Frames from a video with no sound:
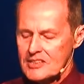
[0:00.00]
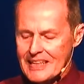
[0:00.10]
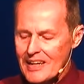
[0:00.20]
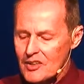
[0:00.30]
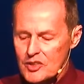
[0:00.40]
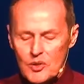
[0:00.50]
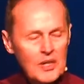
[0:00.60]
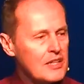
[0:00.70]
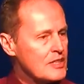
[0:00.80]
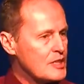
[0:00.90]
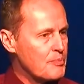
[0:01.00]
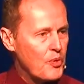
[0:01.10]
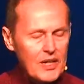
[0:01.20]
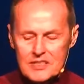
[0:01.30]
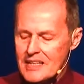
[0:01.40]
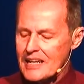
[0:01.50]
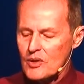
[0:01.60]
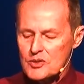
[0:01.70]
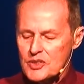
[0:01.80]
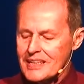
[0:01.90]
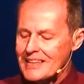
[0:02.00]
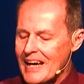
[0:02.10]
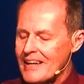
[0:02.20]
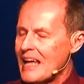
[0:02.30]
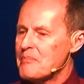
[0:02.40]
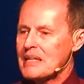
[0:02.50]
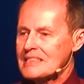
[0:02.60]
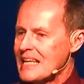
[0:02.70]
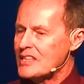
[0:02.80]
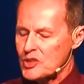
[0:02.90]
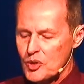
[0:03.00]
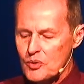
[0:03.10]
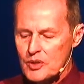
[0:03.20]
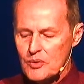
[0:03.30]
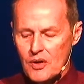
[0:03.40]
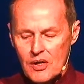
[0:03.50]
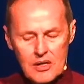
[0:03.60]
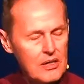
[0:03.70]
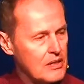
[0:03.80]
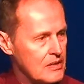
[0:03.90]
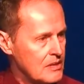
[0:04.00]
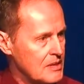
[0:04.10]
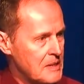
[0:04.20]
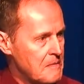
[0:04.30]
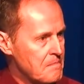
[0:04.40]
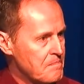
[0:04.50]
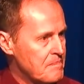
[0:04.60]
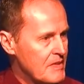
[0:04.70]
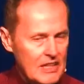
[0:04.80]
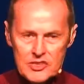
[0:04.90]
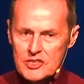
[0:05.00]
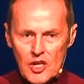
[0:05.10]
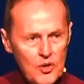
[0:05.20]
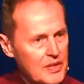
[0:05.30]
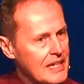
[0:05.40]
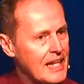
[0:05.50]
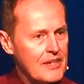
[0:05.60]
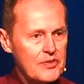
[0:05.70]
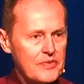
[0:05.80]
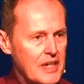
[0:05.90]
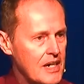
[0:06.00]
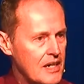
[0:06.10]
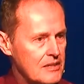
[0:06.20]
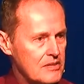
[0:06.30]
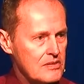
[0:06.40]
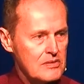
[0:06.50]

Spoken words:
tell you to suppress that or to deny that, because that's who you are. This is the only life you've got.